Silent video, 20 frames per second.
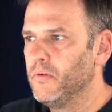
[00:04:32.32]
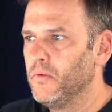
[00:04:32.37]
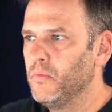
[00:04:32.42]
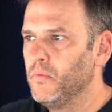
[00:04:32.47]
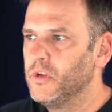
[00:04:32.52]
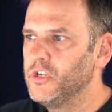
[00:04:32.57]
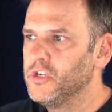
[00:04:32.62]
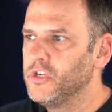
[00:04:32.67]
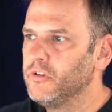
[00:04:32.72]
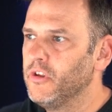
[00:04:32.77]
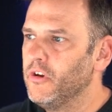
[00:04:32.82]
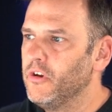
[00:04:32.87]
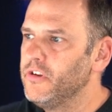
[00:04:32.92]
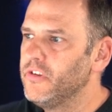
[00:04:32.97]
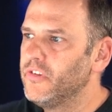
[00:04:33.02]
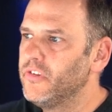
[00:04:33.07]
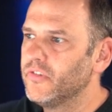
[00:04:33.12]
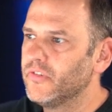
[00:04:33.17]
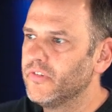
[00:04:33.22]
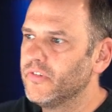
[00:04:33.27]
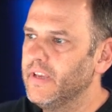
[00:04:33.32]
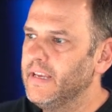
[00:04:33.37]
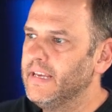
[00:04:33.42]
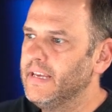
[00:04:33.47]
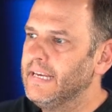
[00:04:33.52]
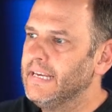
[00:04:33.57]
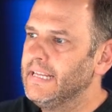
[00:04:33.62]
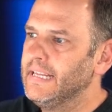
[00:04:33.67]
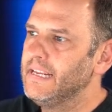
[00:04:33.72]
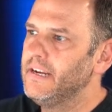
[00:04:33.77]
What you'll notice,
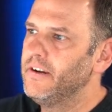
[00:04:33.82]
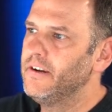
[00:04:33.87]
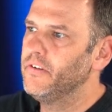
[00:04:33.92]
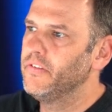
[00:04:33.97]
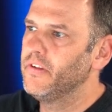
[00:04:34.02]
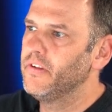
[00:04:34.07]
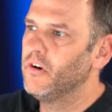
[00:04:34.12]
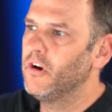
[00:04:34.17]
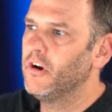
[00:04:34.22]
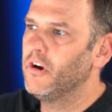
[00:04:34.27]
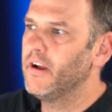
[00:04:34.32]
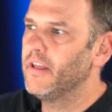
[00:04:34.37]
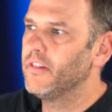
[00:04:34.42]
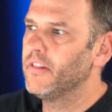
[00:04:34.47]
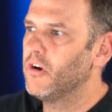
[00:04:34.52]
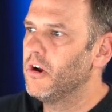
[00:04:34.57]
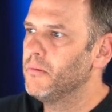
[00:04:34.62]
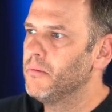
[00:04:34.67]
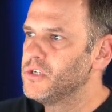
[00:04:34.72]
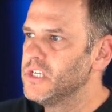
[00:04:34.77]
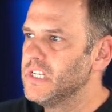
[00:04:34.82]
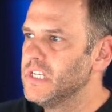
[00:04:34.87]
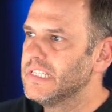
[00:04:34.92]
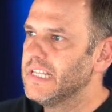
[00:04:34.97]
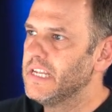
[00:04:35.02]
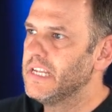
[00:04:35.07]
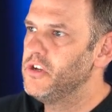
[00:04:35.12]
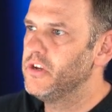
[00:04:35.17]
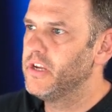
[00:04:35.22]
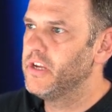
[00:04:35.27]
there are other options
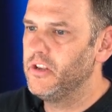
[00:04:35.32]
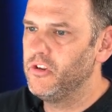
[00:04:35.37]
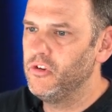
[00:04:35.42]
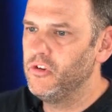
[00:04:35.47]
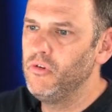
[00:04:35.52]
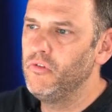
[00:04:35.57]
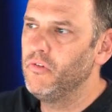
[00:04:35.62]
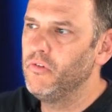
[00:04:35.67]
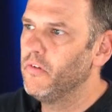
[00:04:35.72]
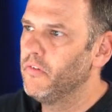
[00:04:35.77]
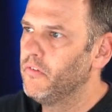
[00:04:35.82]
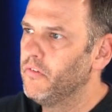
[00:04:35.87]
that you can do